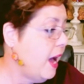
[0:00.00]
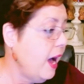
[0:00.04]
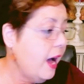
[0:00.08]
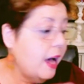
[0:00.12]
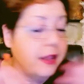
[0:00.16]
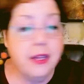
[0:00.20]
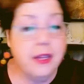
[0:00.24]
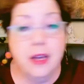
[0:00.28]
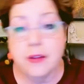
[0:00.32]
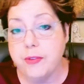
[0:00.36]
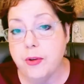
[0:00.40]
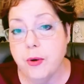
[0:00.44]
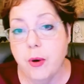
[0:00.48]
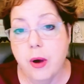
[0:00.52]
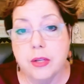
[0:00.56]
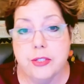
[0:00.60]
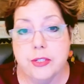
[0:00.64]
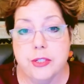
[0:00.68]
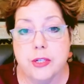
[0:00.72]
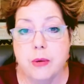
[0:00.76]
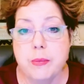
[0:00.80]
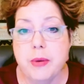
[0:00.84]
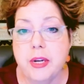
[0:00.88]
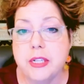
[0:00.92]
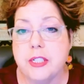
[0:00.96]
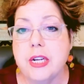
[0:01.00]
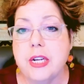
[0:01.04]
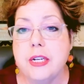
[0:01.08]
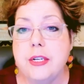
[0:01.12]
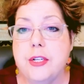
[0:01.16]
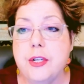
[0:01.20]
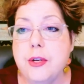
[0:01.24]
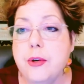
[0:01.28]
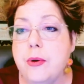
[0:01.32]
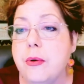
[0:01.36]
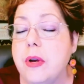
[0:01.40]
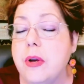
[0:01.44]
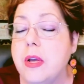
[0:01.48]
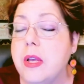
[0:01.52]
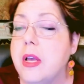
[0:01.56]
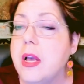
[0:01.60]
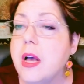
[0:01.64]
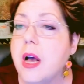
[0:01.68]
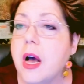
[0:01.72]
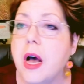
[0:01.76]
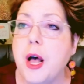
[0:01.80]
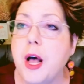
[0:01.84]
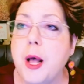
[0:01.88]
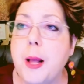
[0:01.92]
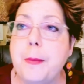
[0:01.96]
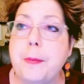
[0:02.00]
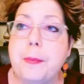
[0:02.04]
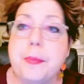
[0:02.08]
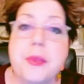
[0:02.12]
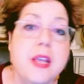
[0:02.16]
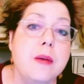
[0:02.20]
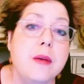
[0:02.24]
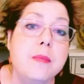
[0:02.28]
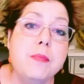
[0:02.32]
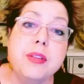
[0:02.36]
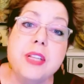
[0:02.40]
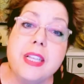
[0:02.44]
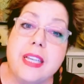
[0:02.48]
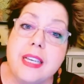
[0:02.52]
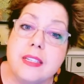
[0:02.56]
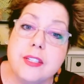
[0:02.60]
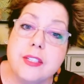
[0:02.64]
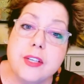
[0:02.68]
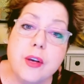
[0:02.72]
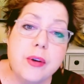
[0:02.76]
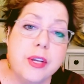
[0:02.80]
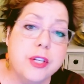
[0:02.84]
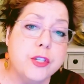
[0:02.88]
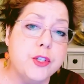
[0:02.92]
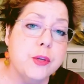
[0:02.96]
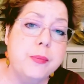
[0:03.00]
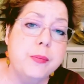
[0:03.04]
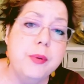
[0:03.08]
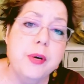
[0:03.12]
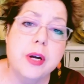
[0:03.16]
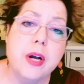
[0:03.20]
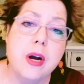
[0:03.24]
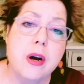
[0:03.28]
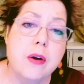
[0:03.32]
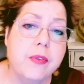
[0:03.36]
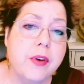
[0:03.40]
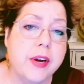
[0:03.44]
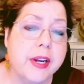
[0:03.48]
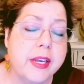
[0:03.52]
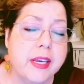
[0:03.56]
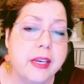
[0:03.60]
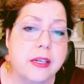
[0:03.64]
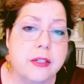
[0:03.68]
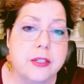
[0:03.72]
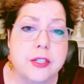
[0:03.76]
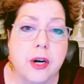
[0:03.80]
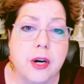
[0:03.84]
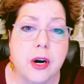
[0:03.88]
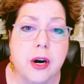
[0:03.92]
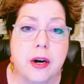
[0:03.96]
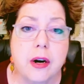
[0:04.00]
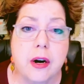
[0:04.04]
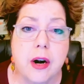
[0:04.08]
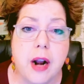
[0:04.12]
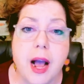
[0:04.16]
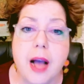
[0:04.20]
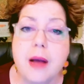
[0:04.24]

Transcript: I love you all so much. I do. Please go get your book over at Kickstarter.